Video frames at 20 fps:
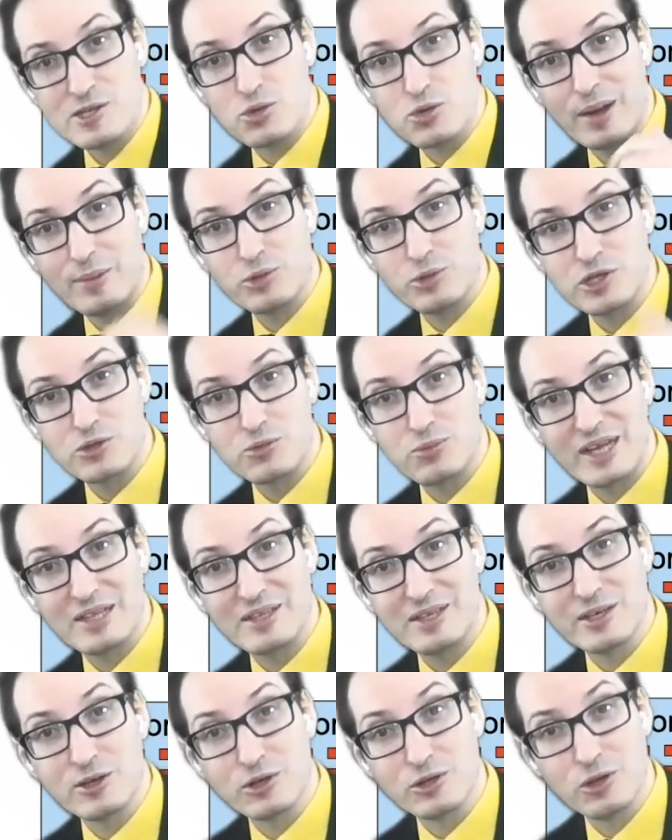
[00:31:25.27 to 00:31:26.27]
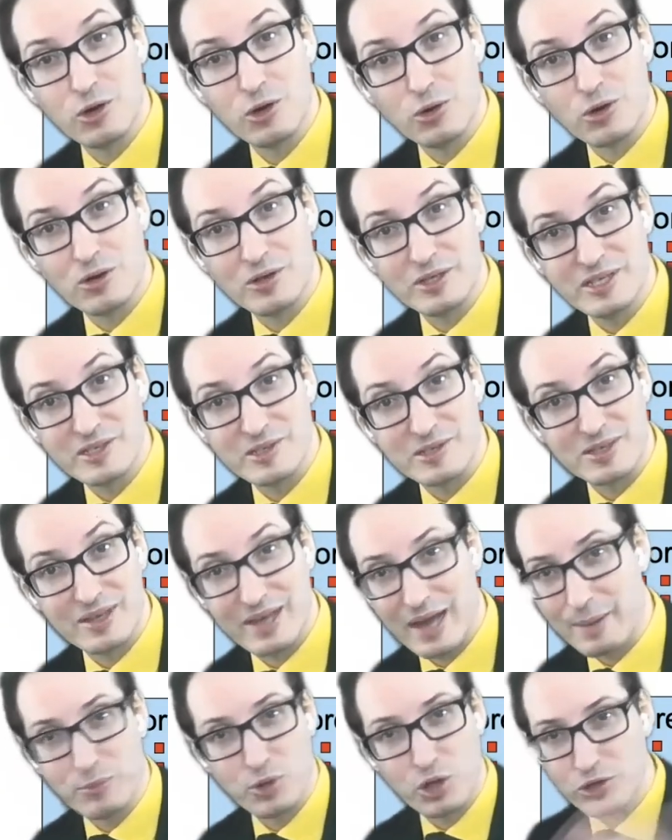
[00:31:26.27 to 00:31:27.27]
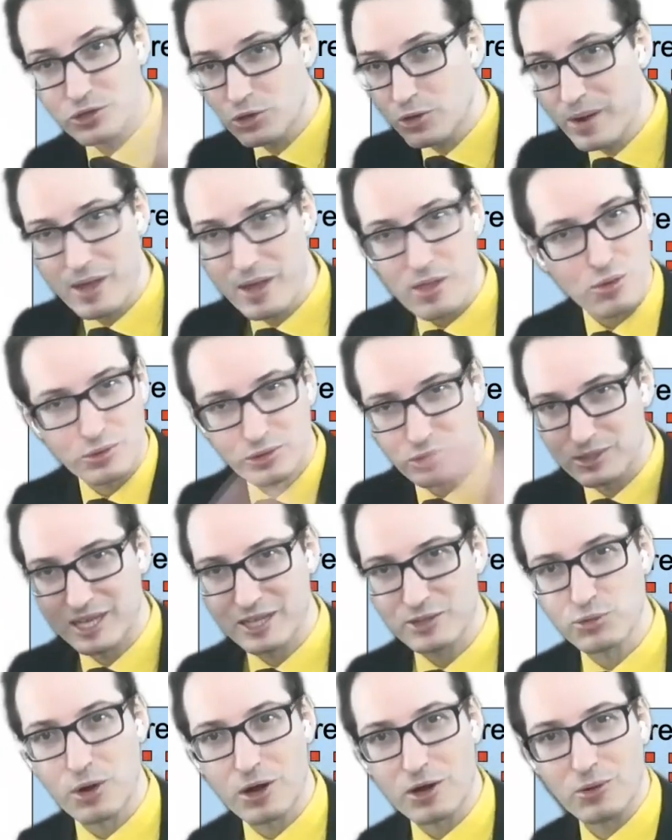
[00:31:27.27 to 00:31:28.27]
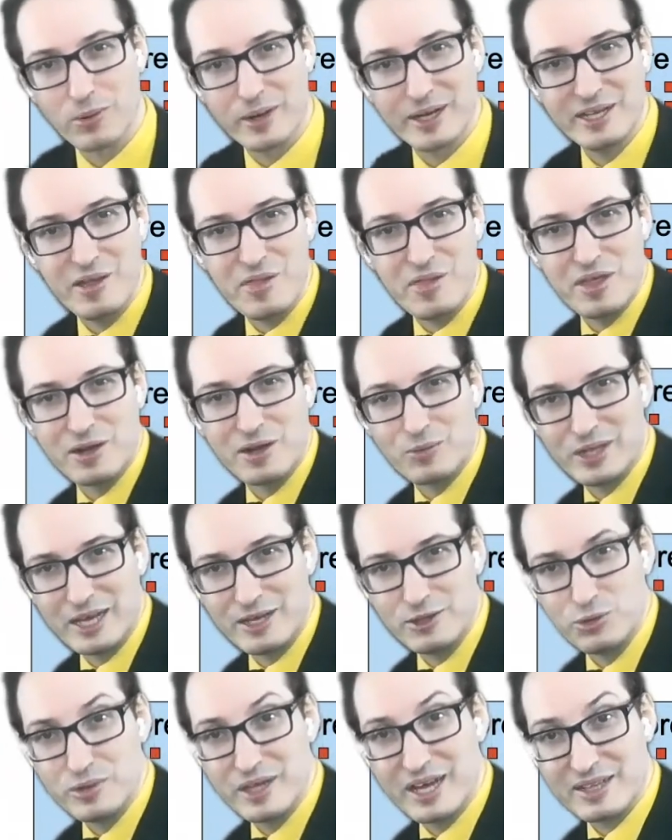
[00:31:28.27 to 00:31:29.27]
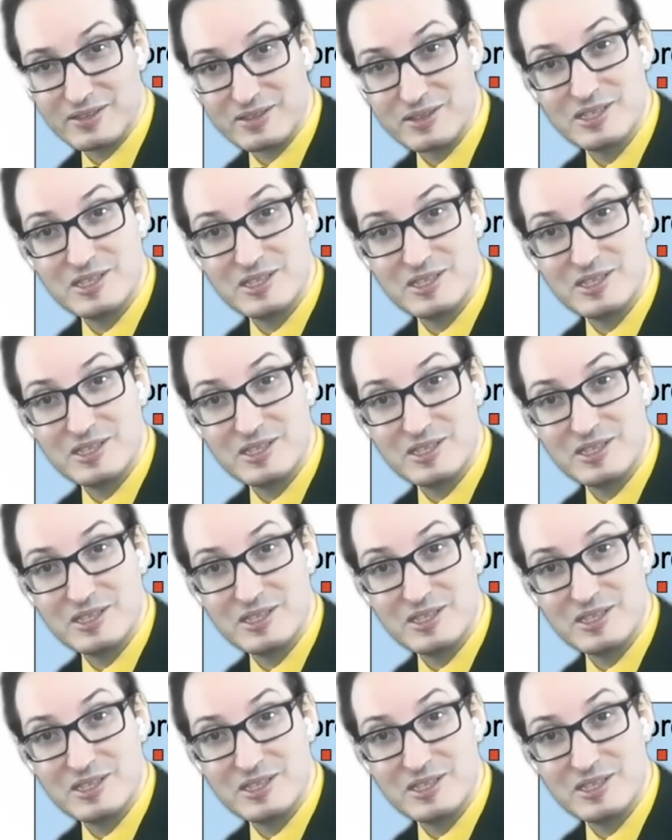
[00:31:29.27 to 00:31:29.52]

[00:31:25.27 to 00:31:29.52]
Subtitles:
So I'm just writing on the local disk. I'm not going through the network or anything when I do that.